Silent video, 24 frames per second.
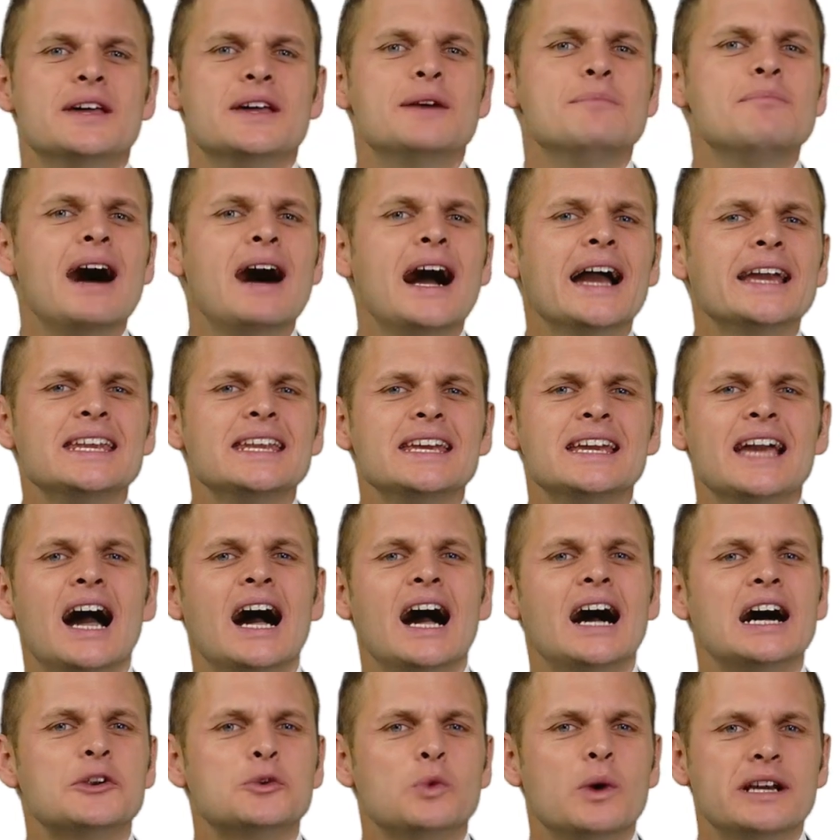the mining
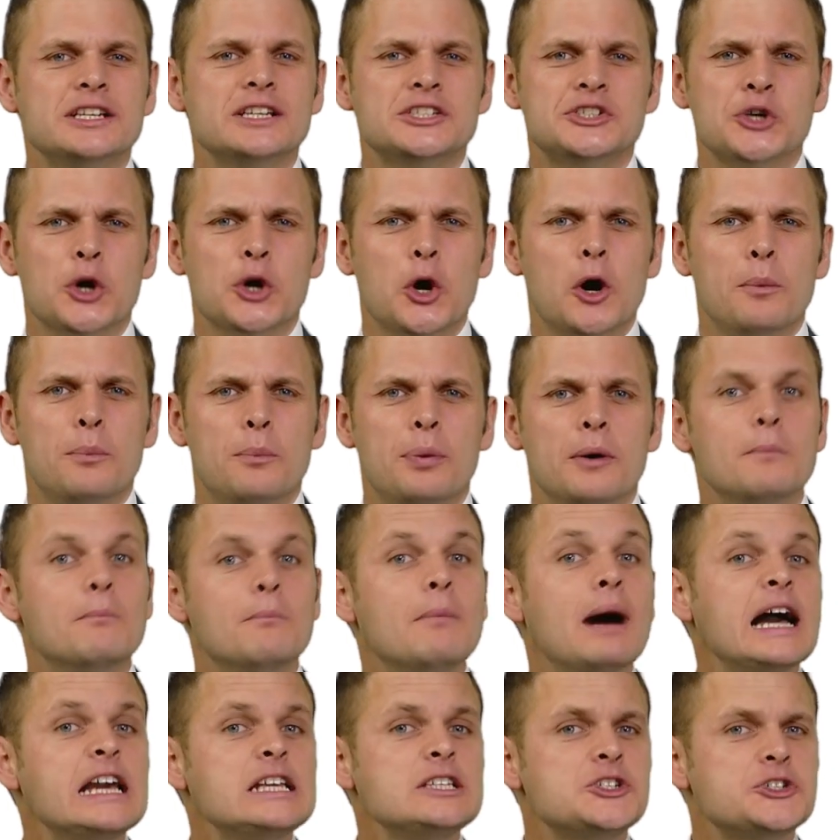hardware shop,
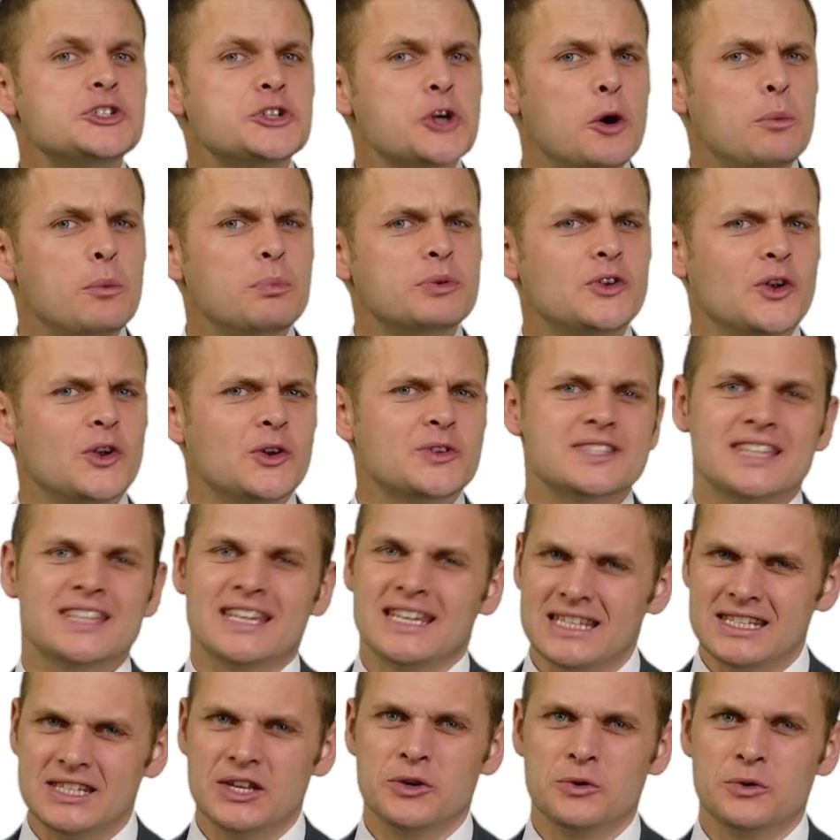
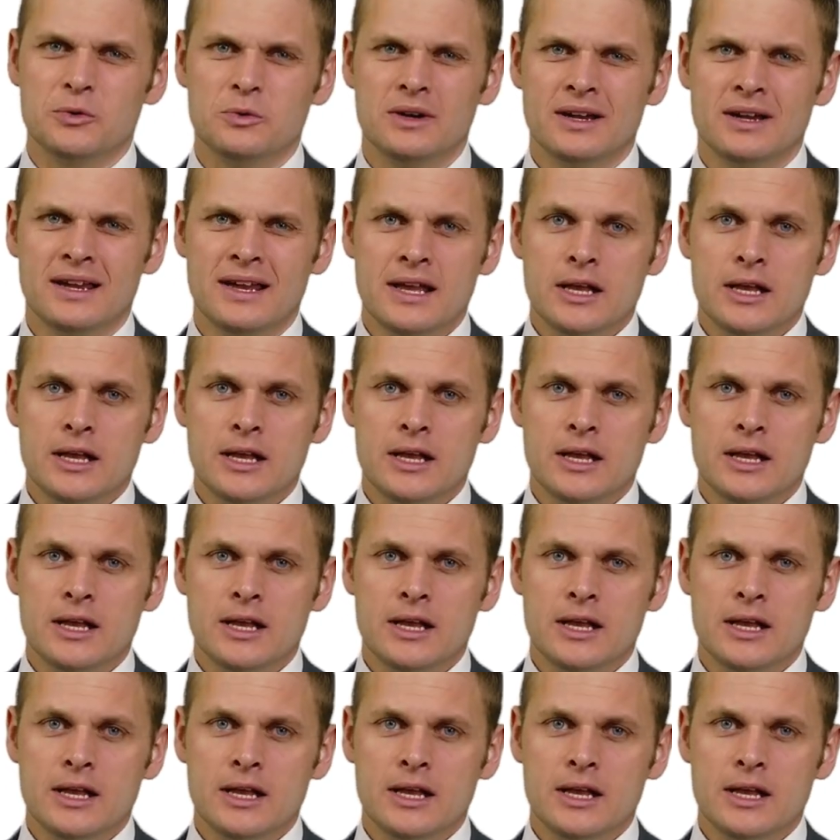mineshop.eu.